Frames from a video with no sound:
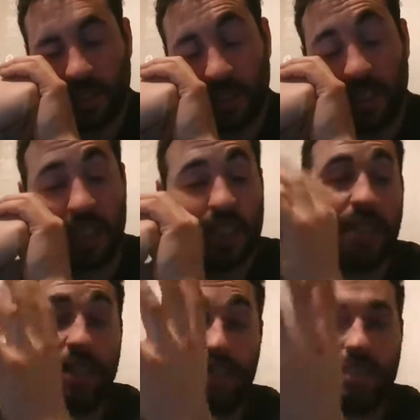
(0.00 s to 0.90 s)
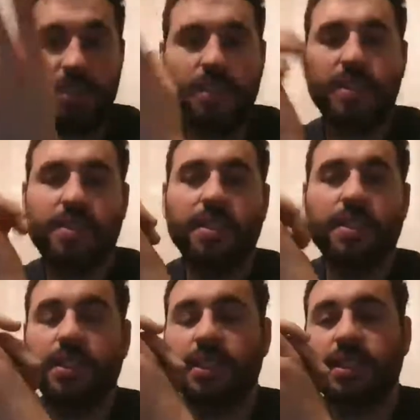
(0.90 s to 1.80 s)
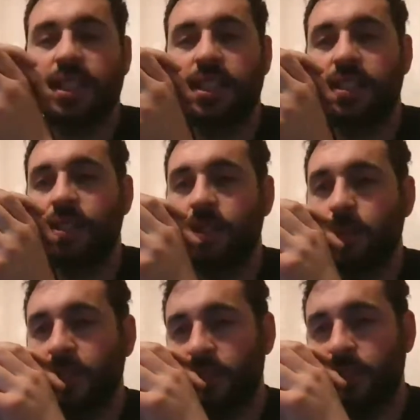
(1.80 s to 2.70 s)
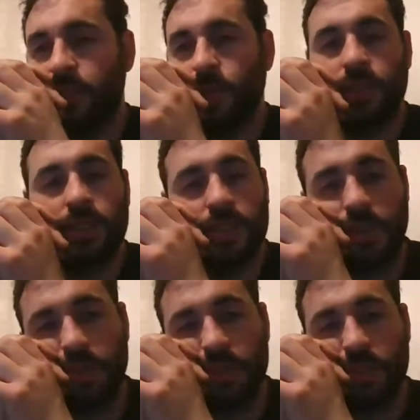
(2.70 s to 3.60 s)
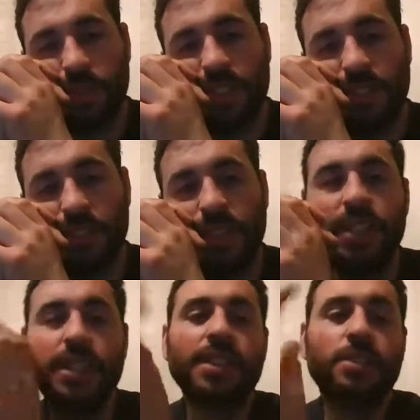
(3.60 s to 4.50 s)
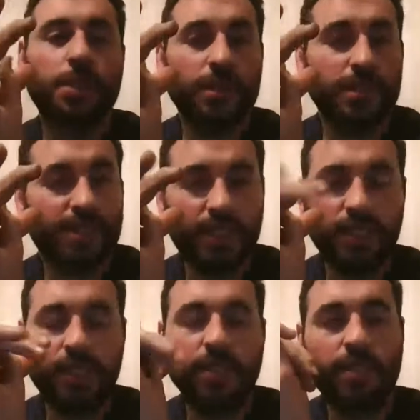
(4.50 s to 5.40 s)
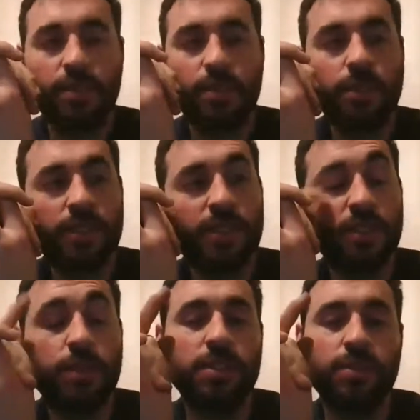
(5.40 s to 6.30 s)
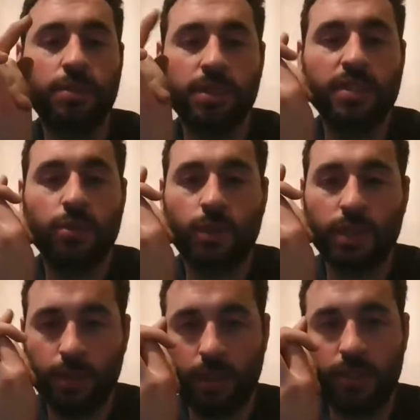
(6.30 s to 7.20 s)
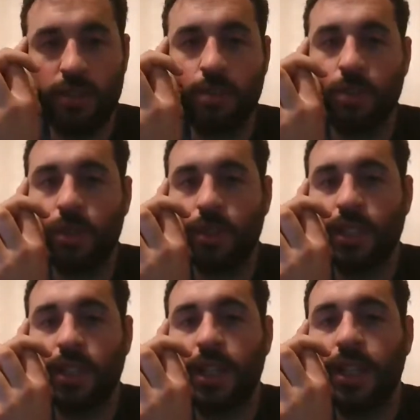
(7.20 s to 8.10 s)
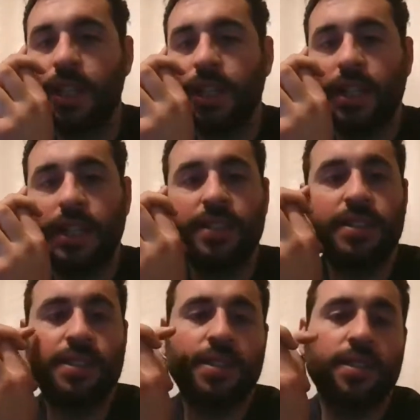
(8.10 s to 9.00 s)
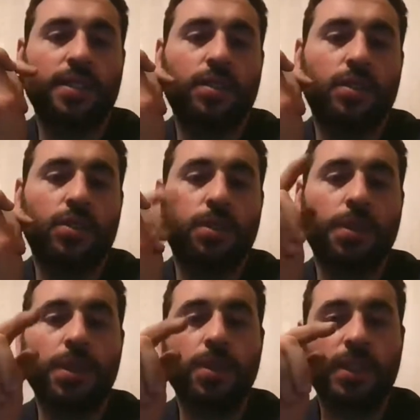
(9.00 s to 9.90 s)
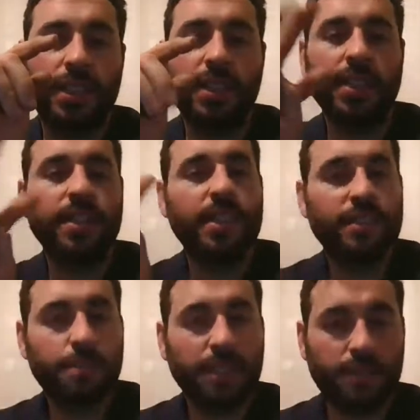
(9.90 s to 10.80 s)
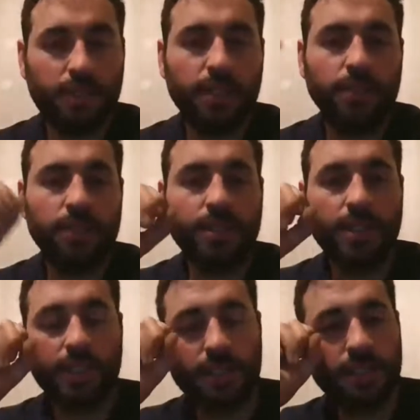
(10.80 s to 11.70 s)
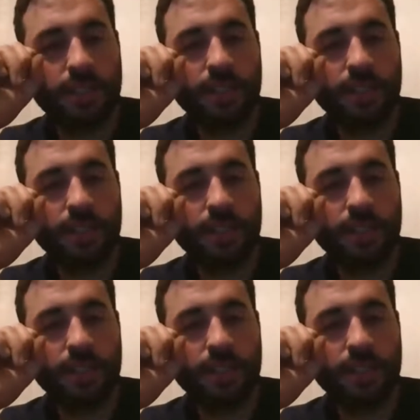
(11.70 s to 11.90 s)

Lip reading: thinking and designing it. And the manifold, it was conceived not to be on this head. So this is one of the reasons why we lost some torque. It's to be on the head that has bigger valves and